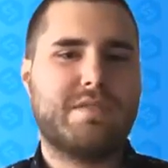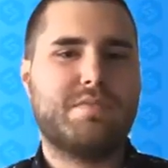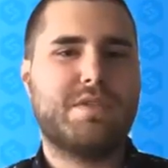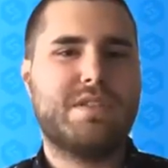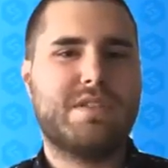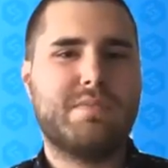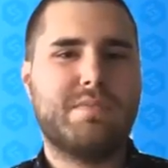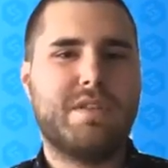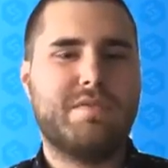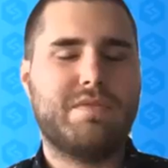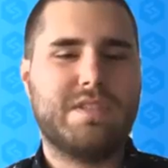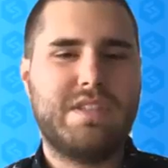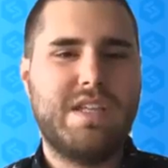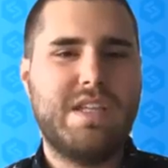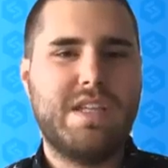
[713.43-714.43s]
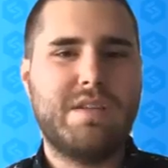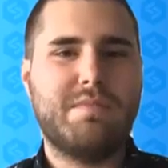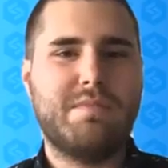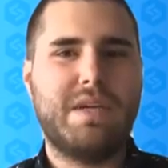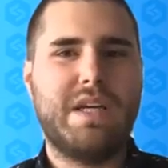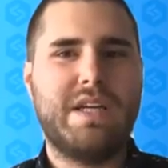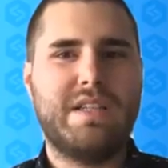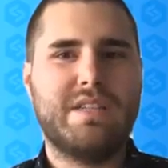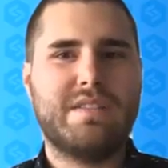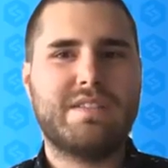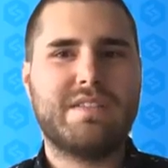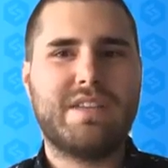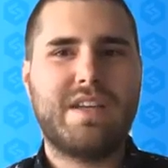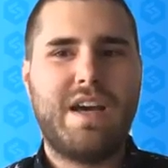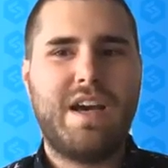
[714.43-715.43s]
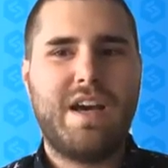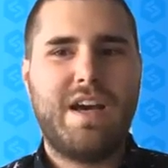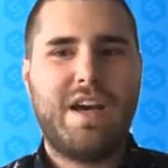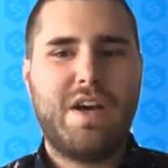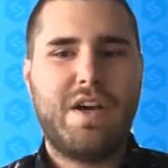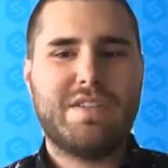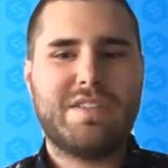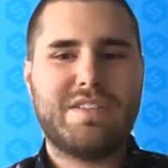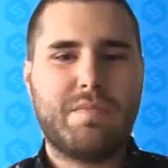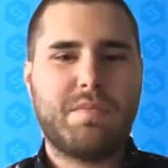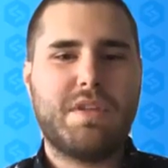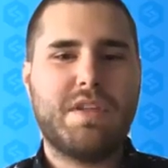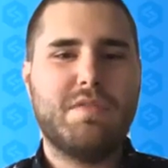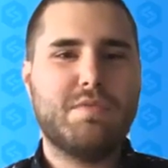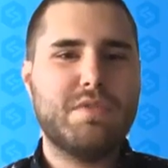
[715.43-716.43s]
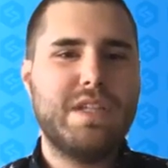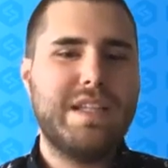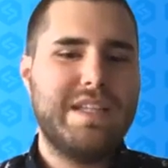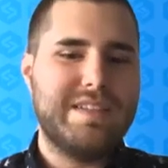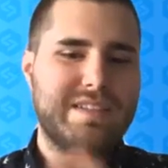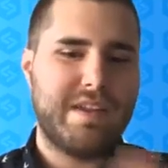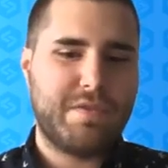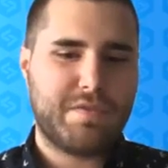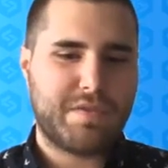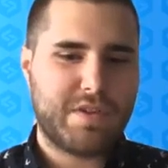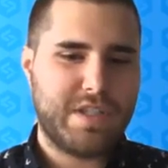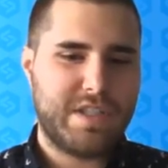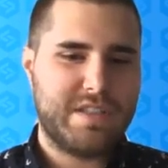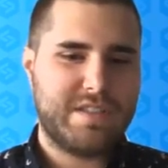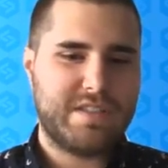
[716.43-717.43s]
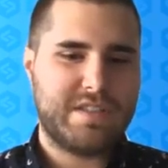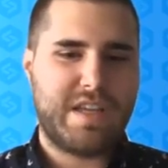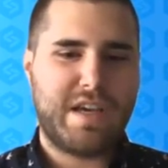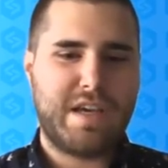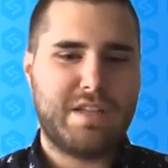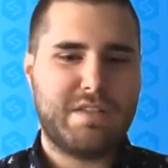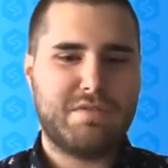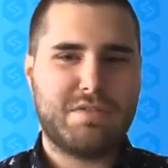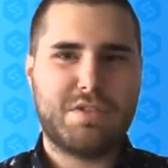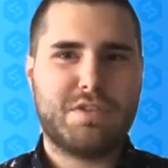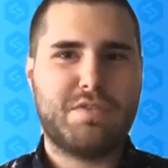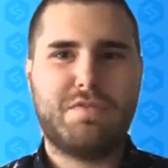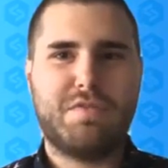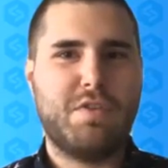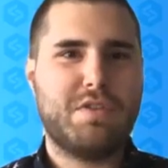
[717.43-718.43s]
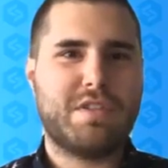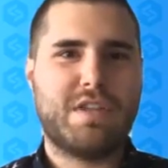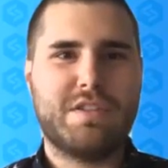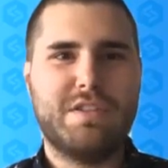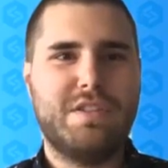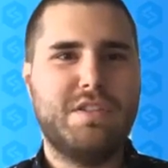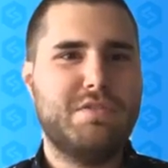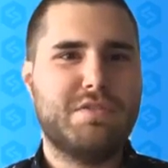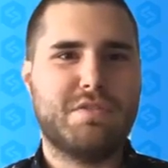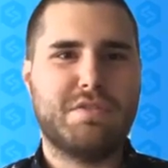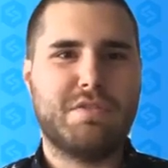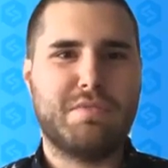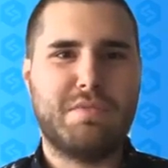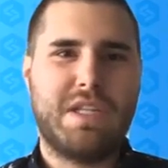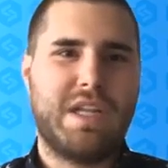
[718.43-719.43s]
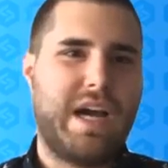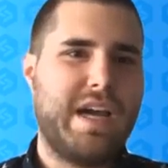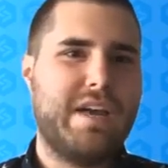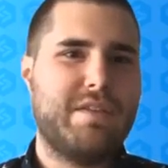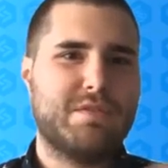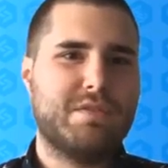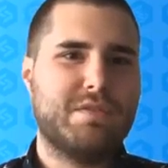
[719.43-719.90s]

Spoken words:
principle of a team is something really different that folks aren't used to. I mean, I have to